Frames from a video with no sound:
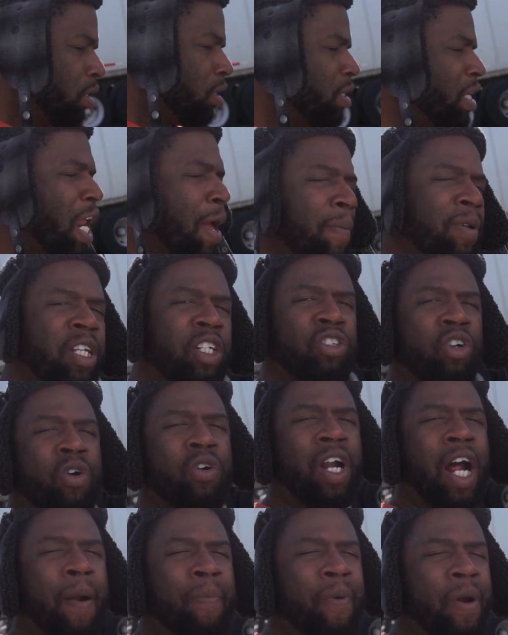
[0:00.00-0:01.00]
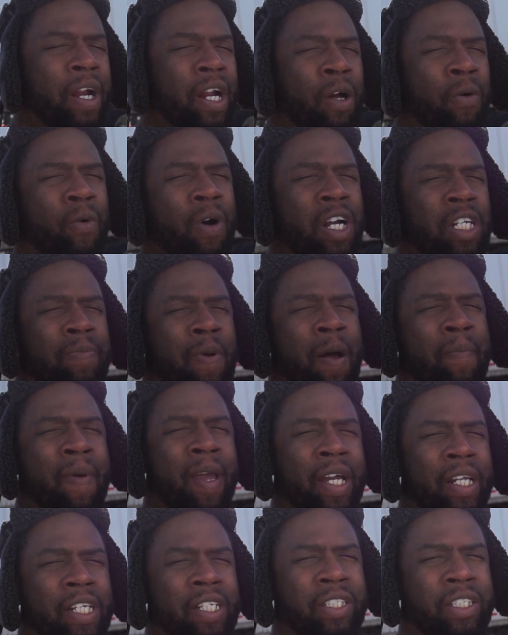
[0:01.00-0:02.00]
today I'm gonna touch on owner-operator. And one is about
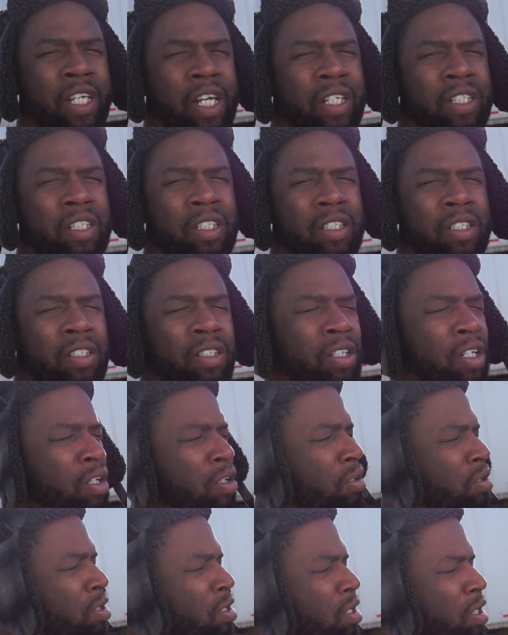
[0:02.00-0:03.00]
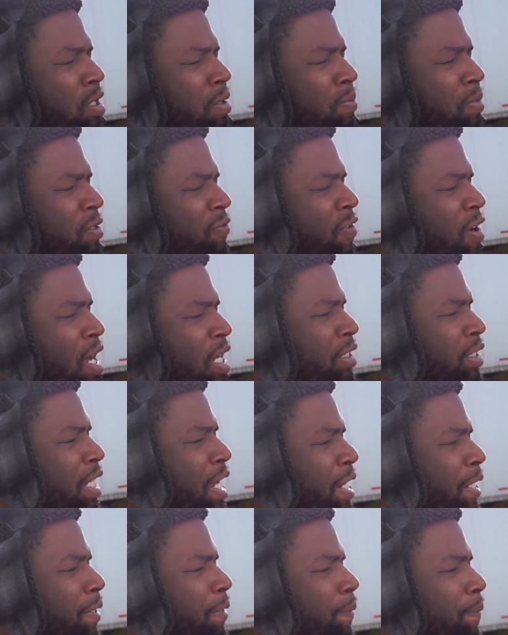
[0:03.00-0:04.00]
making decisions, you know, um, as far as
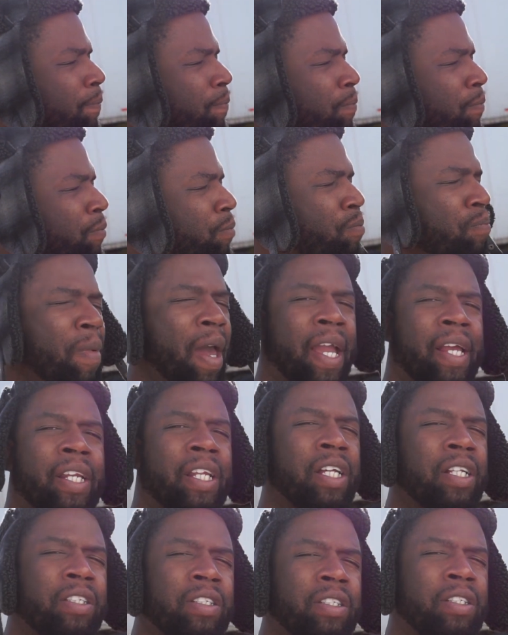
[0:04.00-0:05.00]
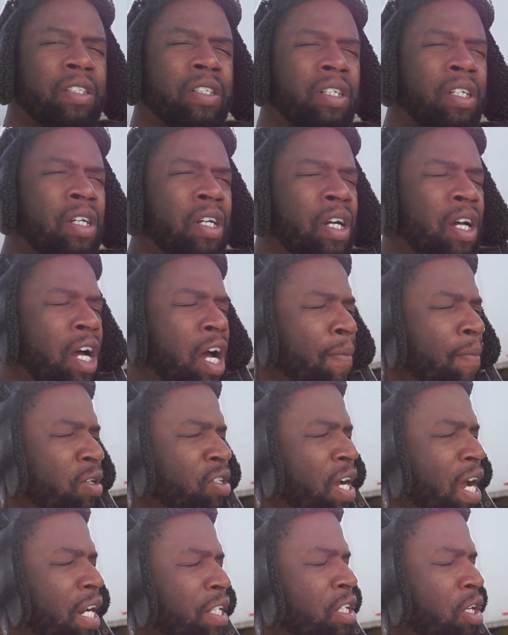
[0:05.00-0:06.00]
like maintenance. I'm gonna
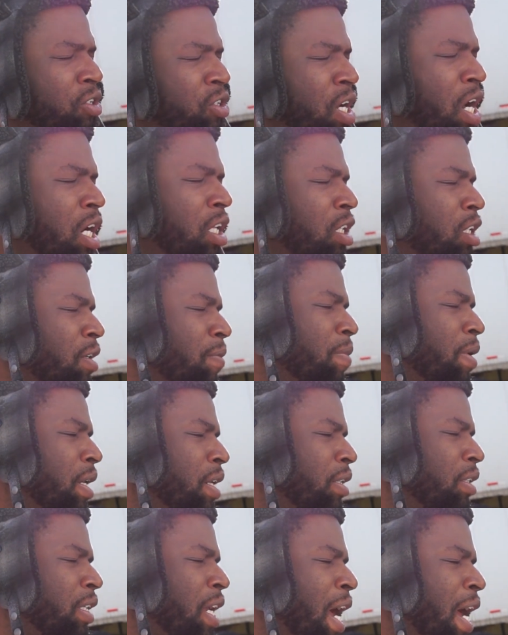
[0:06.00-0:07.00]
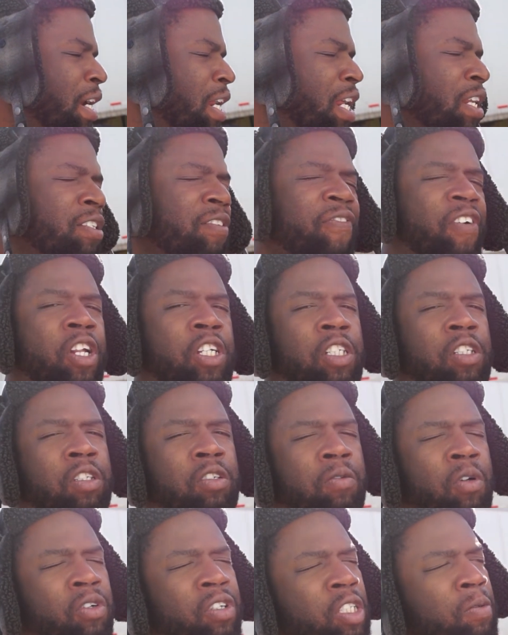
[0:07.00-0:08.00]
try to touch on that a little bit. I did some
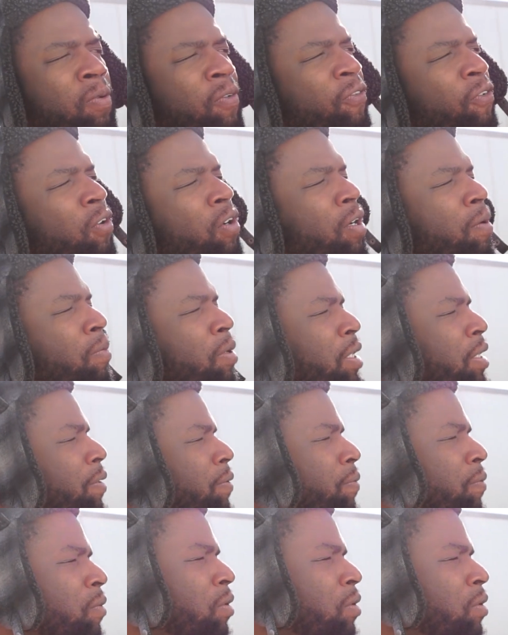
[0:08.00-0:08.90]
videos on this before, but